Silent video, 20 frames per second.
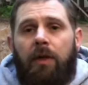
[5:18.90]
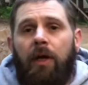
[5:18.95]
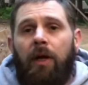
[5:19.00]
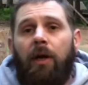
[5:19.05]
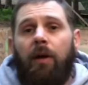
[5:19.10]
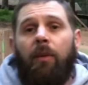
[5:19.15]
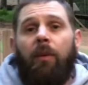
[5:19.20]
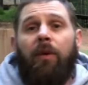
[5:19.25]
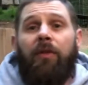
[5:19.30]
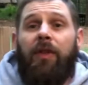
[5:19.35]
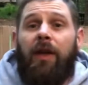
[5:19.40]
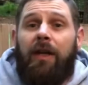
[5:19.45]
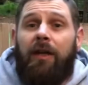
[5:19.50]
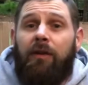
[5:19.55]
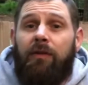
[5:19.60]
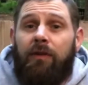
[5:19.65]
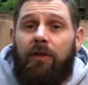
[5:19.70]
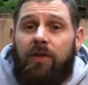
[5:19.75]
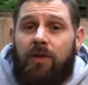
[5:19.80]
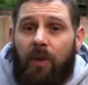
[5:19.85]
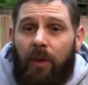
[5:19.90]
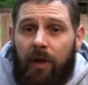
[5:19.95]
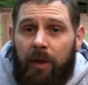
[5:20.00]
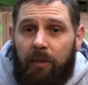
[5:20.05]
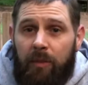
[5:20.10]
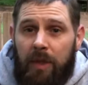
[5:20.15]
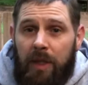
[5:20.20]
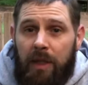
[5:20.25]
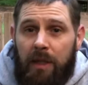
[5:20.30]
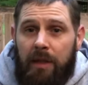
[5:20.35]
Well, thank you for joining
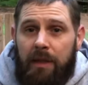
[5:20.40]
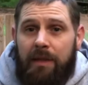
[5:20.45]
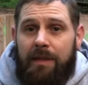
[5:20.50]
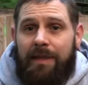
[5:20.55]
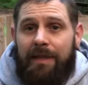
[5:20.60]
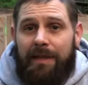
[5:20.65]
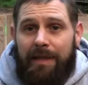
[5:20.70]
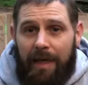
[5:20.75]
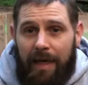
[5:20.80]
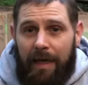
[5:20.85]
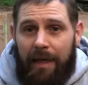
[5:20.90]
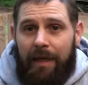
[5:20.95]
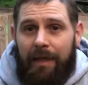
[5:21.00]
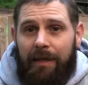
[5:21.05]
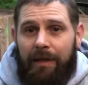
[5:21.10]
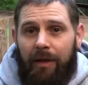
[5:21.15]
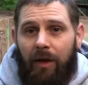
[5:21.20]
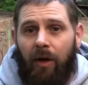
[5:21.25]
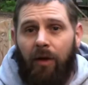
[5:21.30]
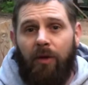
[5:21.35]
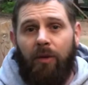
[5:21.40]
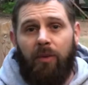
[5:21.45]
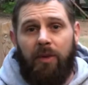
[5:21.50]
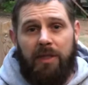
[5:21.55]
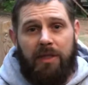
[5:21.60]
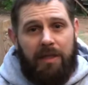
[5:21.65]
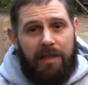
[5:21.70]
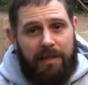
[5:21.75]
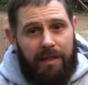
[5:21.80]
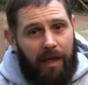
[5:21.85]
me today on the
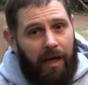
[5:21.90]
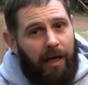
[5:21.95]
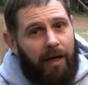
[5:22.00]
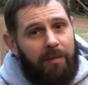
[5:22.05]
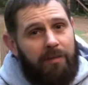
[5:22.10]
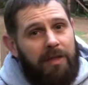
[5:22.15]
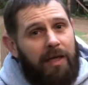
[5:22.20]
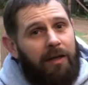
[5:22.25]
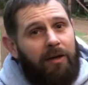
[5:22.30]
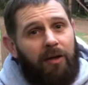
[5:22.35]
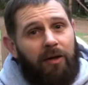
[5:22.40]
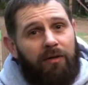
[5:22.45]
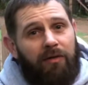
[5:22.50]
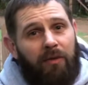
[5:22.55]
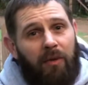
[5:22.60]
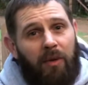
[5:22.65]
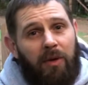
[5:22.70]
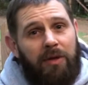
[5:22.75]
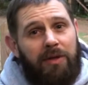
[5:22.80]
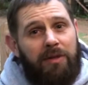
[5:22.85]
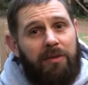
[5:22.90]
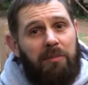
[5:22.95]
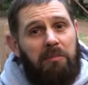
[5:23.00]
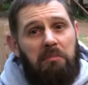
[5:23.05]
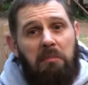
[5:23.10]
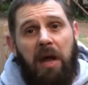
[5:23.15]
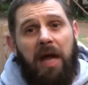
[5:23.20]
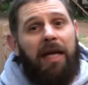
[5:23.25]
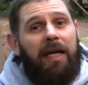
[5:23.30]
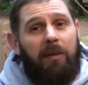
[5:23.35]
Whiskey Times. I look forward to
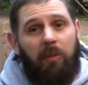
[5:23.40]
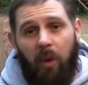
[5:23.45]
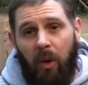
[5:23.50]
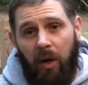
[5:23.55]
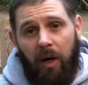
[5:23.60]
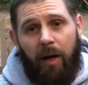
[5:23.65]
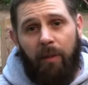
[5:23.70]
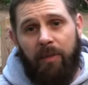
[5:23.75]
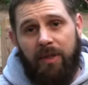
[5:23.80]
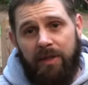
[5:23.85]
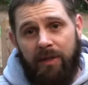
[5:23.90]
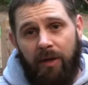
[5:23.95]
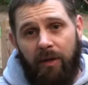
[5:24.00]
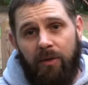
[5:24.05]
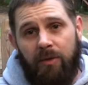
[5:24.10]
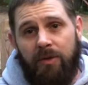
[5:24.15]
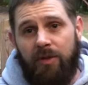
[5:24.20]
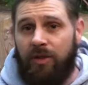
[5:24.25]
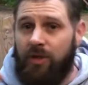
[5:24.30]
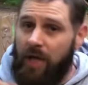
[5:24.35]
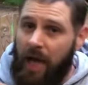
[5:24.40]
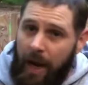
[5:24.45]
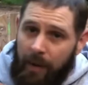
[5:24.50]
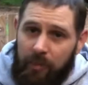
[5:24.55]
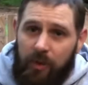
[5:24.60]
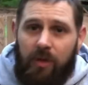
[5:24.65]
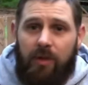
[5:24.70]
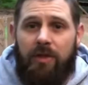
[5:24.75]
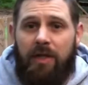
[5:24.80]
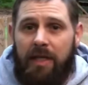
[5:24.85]
many more episodes,
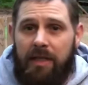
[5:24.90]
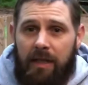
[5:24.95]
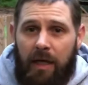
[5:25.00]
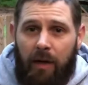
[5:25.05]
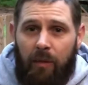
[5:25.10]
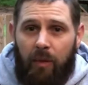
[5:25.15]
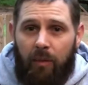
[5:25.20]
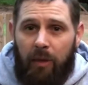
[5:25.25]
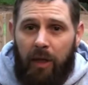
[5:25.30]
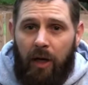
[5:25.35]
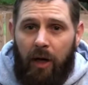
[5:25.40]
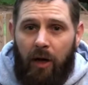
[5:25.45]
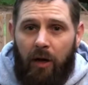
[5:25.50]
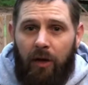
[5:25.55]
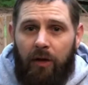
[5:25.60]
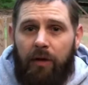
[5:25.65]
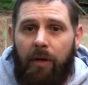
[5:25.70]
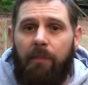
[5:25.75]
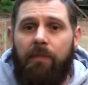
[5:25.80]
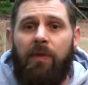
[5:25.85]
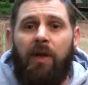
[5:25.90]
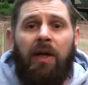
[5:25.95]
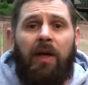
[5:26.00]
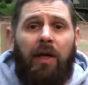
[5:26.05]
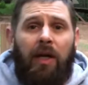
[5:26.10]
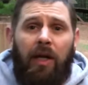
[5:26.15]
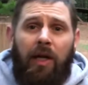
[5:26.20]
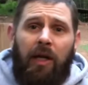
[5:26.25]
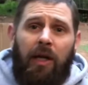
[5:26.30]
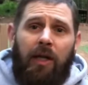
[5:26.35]
chapters as I will be calling them.
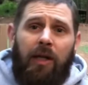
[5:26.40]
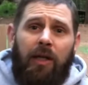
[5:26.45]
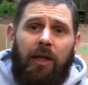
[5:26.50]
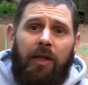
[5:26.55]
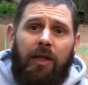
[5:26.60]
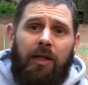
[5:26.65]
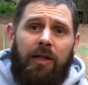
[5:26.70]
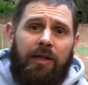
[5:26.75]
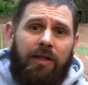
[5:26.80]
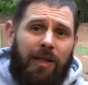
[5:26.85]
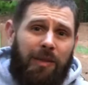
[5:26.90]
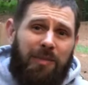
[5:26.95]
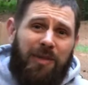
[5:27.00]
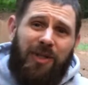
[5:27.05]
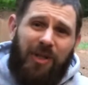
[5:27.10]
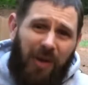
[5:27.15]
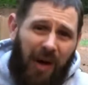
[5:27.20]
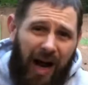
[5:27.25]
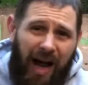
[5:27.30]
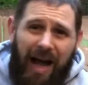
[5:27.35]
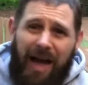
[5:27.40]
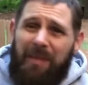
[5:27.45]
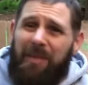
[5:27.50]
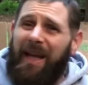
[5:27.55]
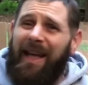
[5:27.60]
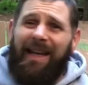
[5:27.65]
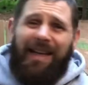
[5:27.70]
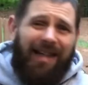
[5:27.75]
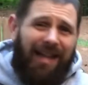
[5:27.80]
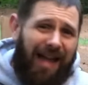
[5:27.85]
Subscribe
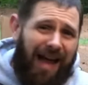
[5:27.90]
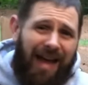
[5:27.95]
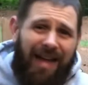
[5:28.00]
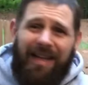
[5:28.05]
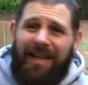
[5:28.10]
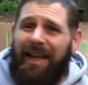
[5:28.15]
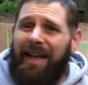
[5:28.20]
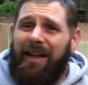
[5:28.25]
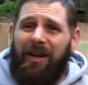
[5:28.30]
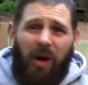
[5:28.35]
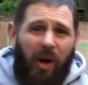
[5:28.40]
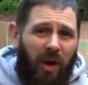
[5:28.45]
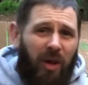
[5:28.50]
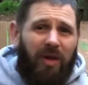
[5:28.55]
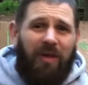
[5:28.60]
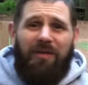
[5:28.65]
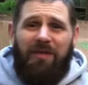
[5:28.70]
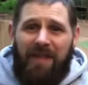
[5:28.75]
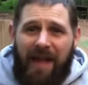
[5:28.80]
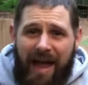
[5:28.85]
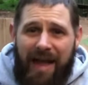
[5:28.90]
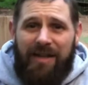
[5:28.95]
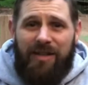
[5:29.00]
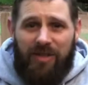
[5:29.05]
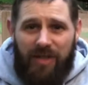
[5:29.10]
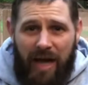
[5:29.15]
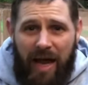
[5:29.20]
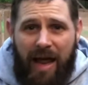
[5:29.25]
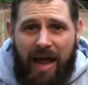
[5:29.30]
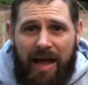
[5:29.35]
and like and all of that
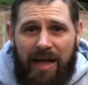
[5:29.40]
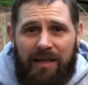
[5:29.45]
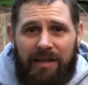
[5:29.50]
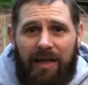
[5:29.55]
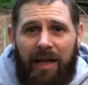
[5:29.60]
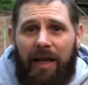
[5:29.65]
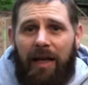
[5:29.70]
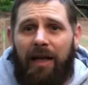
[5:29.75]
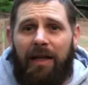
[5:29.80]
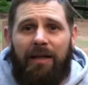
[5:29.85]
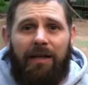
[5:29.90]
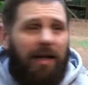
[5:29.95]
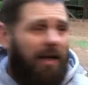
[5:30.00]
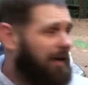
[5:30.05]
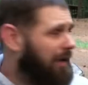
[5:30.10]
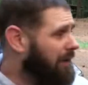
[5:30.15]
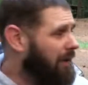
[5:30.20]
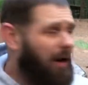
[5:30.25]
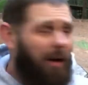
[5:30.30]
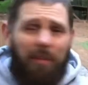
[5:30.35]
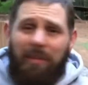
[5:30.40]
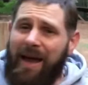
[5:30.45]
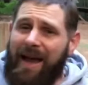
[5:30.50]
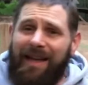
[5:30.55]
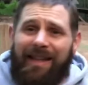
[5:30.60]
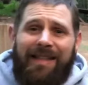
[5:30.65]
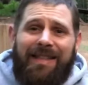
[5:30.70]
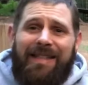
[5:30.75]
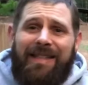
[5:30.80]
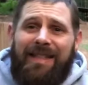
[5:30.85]
jazz, and come
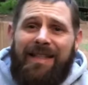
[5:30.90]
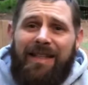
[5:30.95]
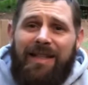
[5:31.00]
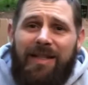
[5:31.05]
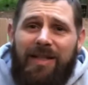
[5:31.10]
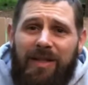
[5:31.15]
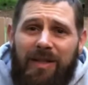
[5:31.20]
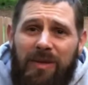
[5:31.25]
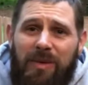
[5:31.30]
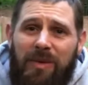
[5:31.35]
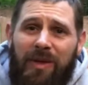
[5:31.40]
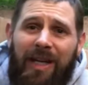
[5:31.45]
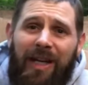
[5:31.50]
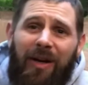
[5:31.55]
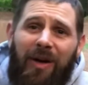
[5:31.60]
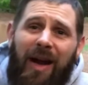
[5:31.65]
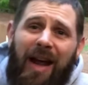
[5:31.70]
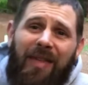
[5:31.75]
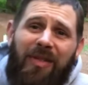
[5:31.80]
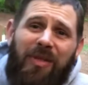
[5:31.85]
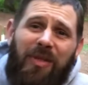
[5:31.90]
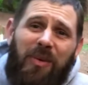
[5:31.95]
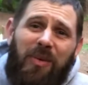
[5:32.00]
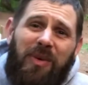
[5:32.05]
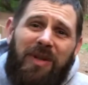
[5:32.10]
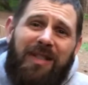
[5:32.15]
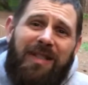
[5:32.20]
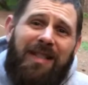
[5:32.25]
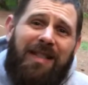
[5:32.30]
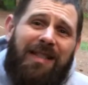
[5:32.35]
back and see us soon here at the
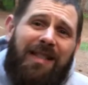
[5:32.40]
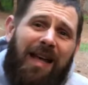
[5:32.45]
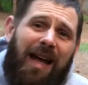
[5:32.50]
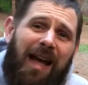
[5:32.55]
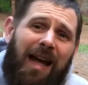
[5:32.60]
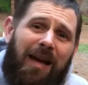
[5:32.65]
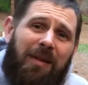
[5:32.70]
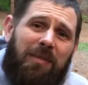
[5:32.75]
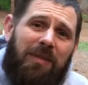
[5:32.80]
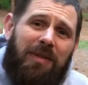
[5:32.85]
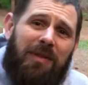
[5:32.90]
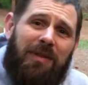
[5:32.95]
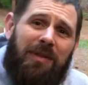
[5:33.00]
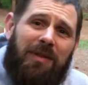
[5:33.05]
Whiskey Times.